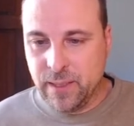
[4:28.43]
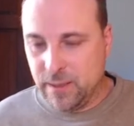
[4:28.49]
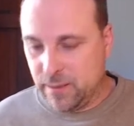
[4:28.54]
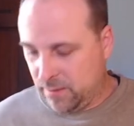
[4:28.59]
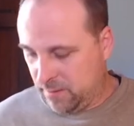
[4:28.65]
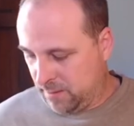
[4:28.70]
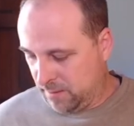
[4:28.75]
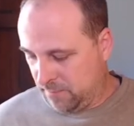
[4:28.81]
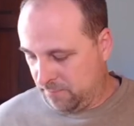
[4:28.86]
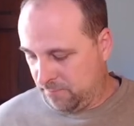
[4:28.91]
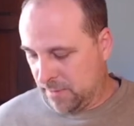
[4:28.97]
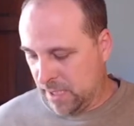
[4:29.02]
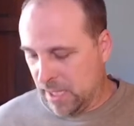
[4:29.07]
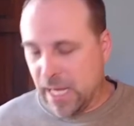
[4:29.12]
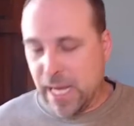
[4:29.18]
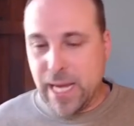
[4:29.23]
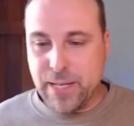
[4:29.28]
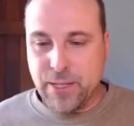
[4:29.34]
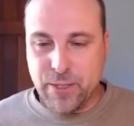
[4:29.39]
I'm
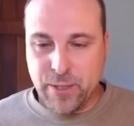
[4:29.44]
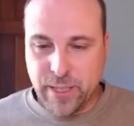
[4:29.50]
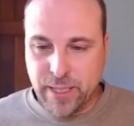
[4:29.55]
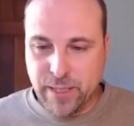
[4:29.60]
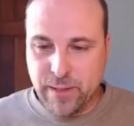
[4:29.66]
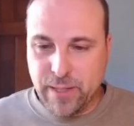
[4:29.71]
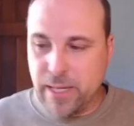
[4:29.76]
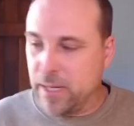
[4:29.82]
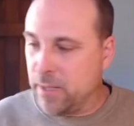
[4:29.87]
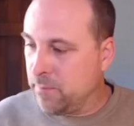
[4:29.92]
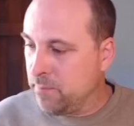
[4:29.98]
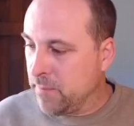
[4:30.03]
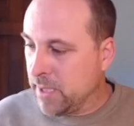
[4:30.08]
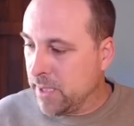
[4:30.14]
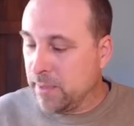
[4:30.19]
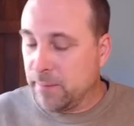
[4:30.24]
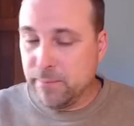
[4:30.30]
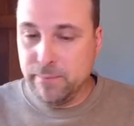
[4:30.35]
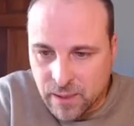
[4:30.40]
glad you're here to help
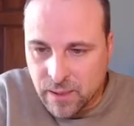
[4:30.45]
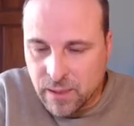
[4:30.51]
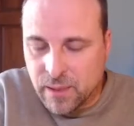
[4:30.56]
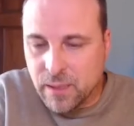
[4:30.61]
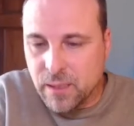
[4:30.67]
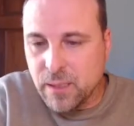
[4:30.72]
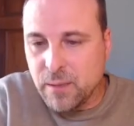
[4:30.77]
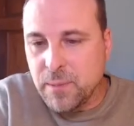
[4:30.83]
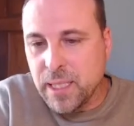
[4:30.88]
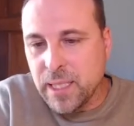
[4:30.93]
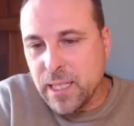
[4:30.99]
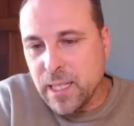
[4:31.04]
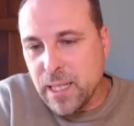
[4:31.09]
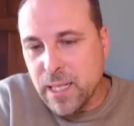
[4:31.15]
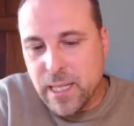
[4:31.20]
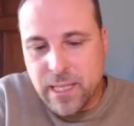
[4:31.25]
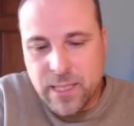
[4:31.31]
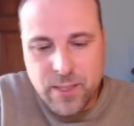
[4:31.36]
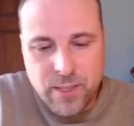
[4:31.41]
me. Oh my
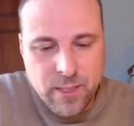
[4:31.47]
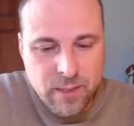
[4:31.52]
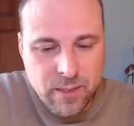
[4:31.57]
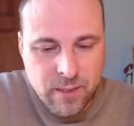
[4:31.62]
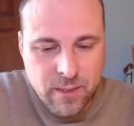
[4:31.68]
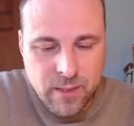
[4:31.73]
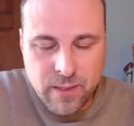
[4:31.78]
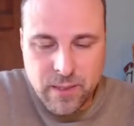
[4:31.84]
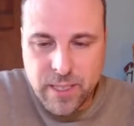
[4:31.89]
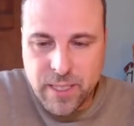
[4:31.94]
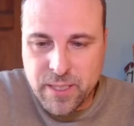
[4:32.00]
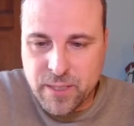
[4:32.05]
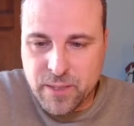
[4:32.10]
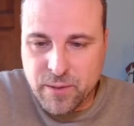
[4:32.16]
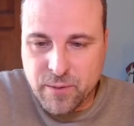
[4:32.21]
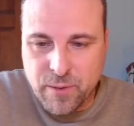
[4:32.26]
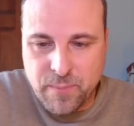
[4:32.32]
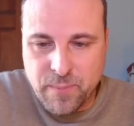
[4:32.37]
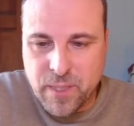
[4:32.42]
gosh, all these
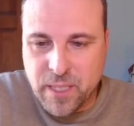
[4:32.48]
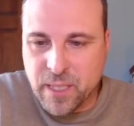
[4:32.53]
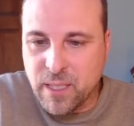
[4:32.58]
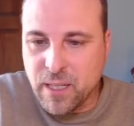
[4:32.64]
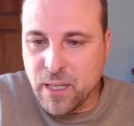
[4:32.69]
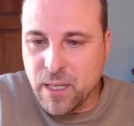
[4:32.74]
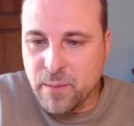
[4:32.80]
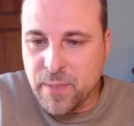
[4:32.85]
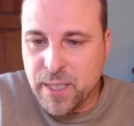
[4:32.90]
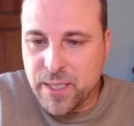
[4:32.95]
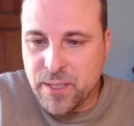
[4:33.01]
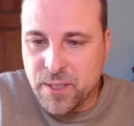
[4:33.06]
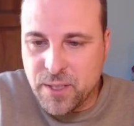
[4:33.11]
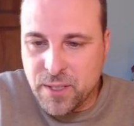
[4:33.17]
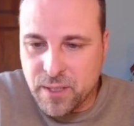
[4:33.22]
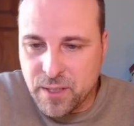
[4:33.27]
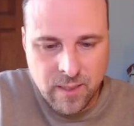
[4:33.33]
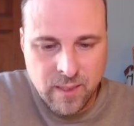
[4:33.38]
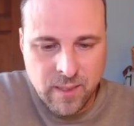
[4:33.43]
scripted
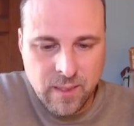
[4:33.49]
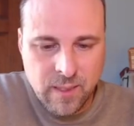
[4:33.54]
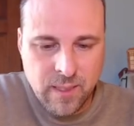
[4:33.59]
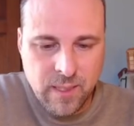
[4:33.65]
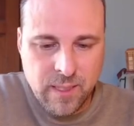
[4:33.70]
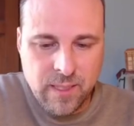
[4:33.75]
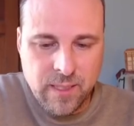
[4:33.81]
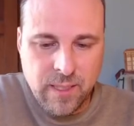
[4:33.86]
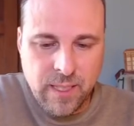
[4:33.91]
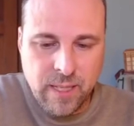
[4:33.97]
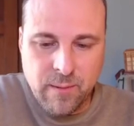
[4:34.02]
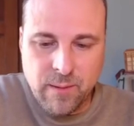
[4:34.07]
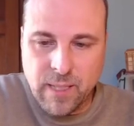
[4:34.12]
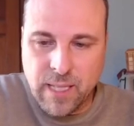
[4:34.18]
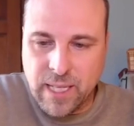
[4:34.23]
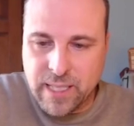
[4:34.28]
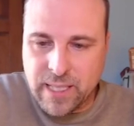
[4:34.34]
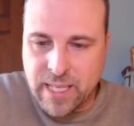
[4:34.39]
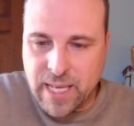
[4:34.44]
garbage. Let's see. I would
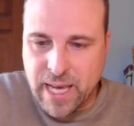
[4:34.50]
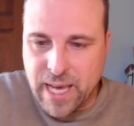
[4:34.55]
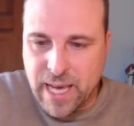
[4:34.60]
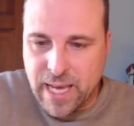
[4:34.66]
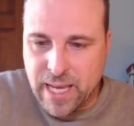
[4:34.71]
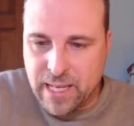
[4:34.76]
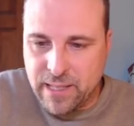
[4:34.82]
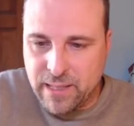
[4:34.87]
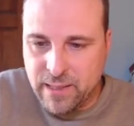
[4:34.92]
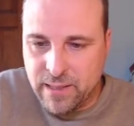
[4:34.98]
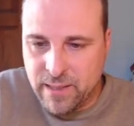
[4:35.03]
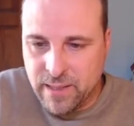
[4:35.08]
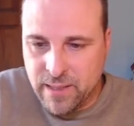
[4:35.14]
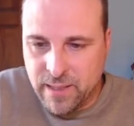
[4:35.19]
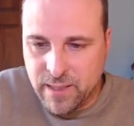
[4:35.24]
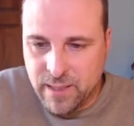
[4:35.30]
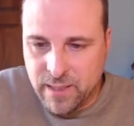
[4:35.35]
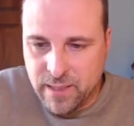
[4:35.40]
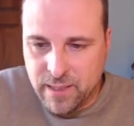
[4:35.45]
like to add
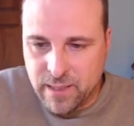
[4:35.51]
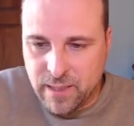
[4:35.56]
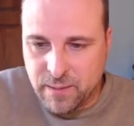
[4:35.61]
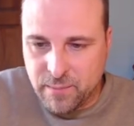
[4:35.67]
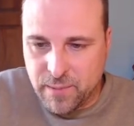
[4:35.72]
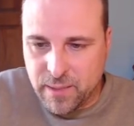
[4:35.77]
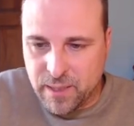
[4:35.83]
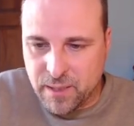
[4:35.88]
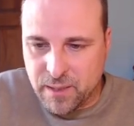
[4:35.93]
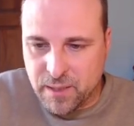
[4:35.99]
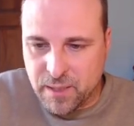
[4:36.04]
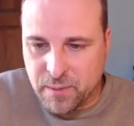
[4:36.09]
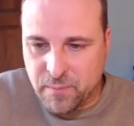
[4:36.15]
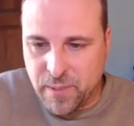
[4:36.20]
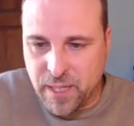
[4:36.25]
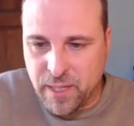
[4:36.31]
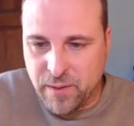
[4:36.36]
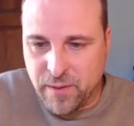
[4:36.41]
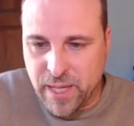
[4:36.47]
I better
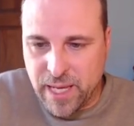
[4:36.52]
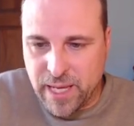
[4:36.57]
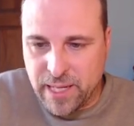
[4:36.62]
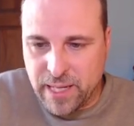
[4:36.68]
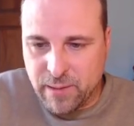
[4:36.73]
spell that.